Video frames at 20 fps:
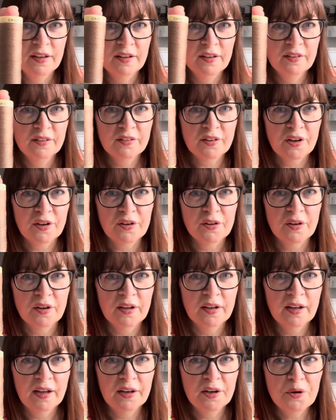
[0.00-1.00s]
so
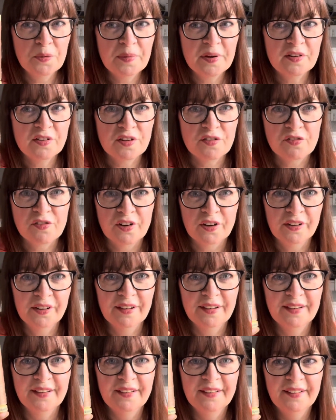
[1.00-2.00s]
a little bit
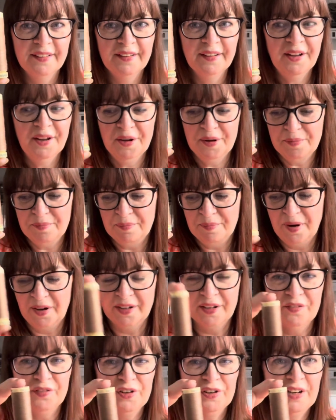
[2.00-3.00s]
different. Might
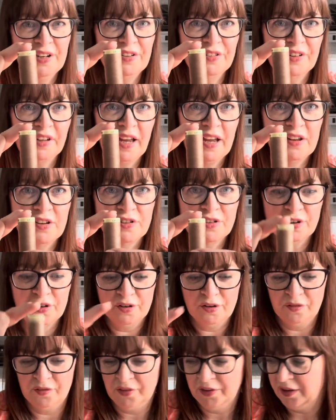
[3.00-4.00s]
give you an indication
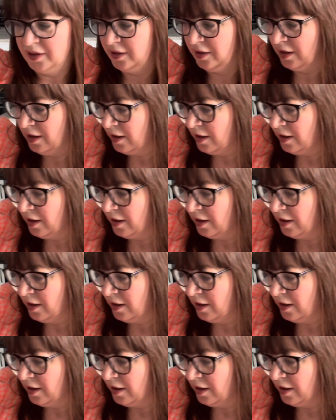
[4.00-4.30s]
of the